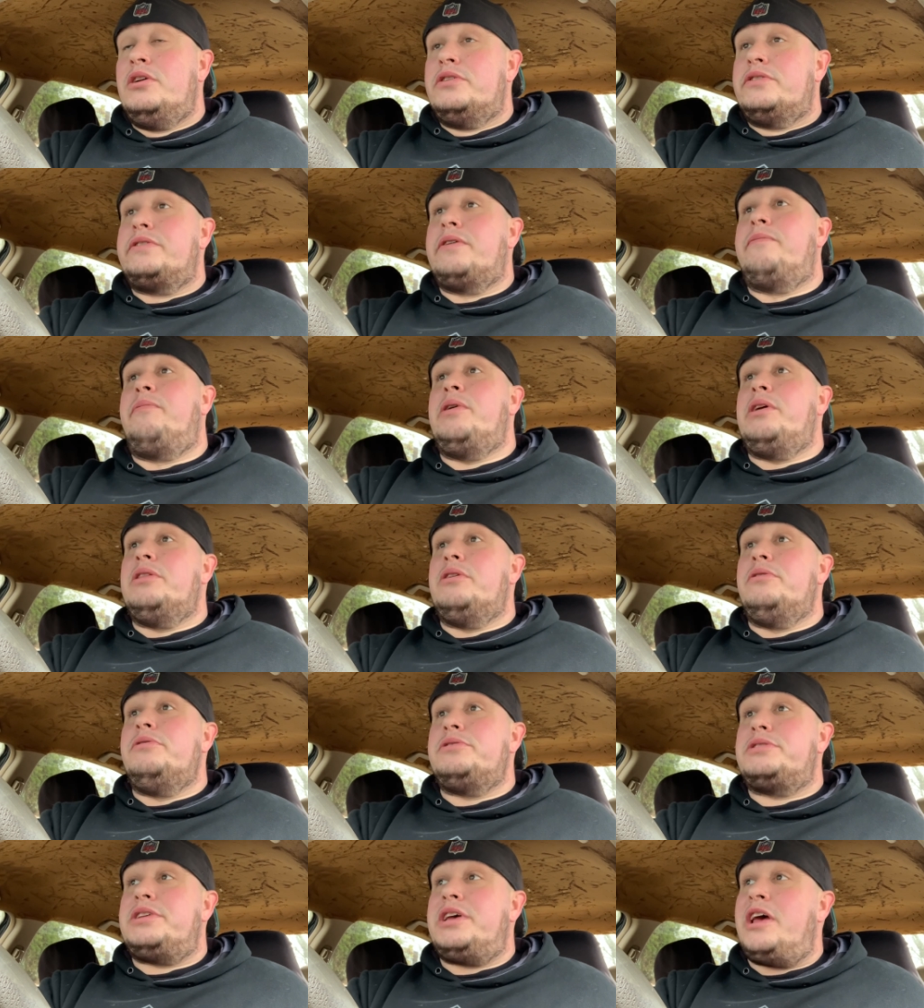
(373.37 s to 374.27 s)
So if we
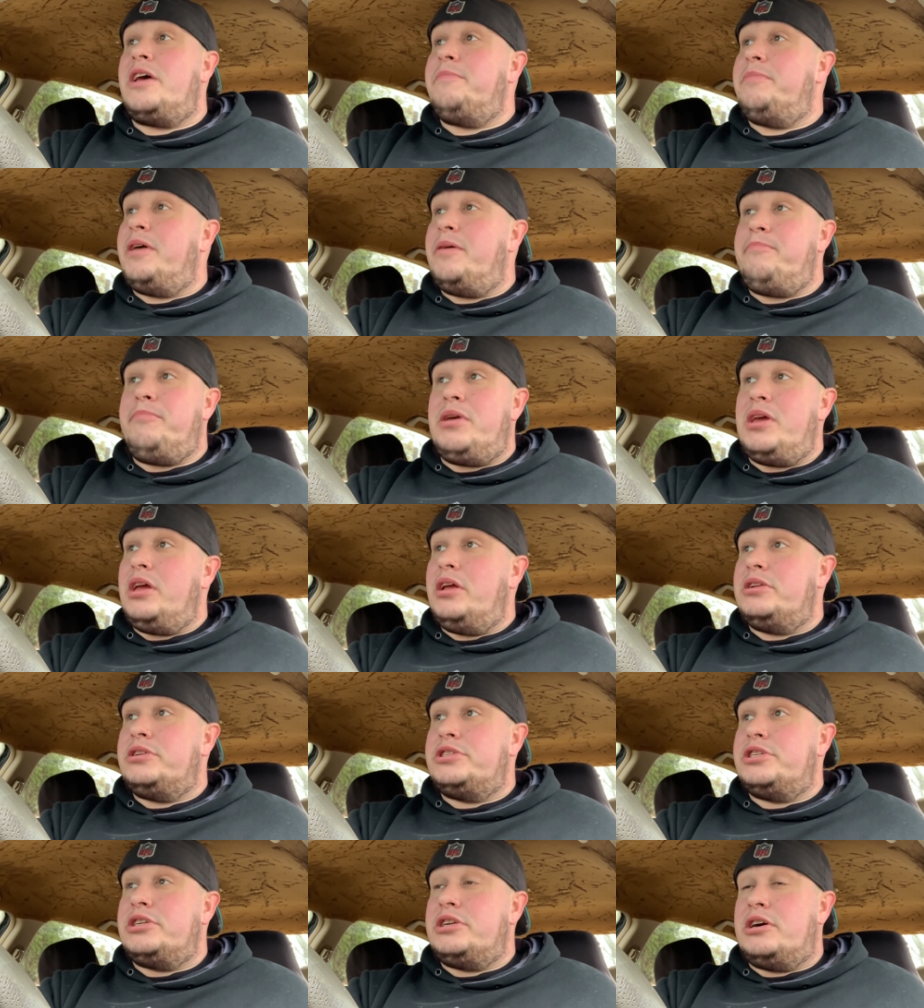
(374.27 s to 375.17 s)
lose him, that
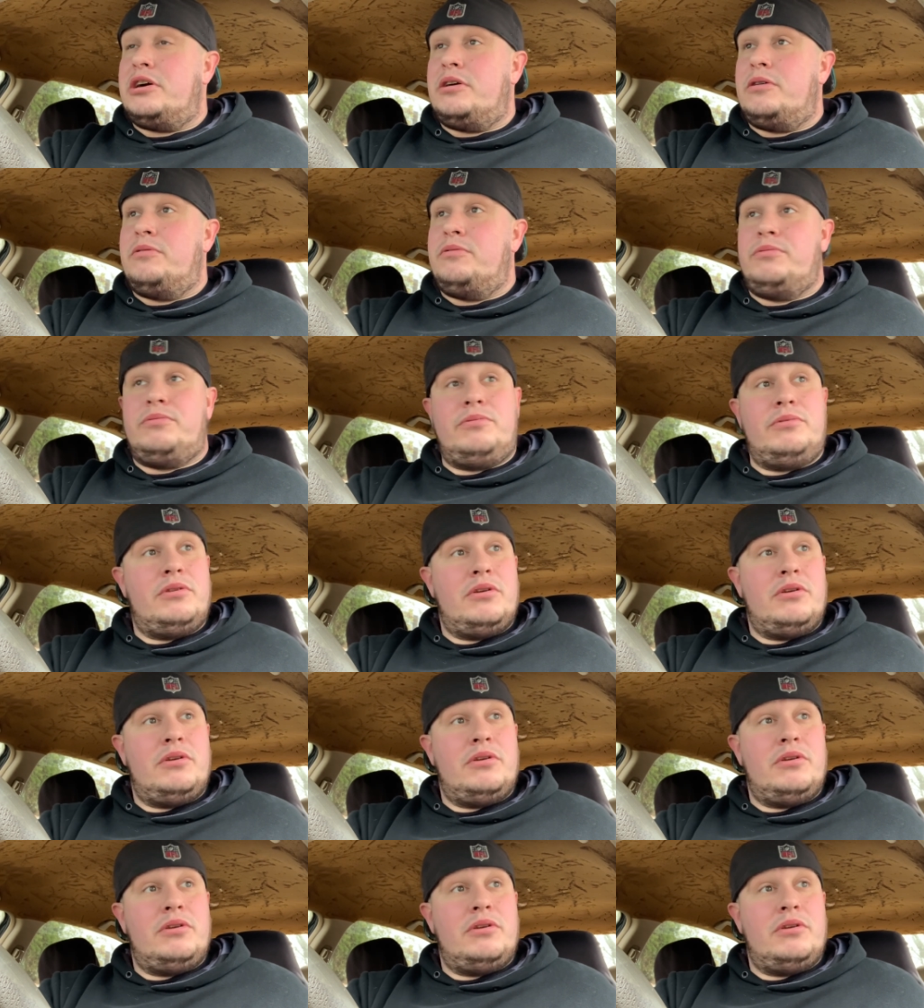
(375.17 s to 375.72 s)
means, you know,